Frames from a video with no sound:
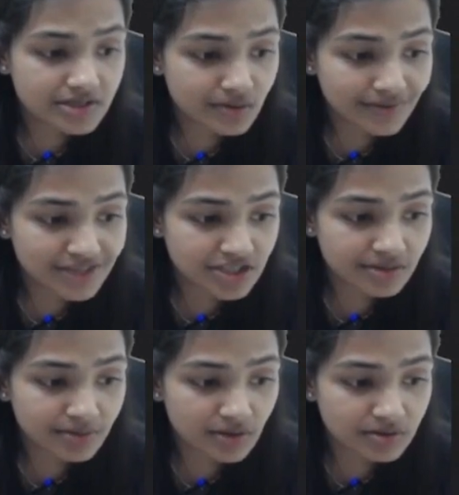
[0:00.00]
a question
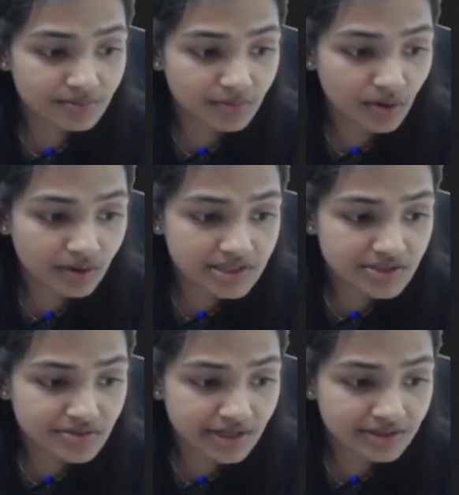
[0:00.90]
about the bond
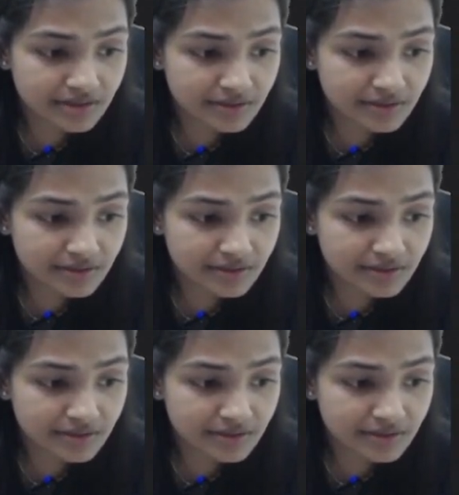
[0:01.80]
strength,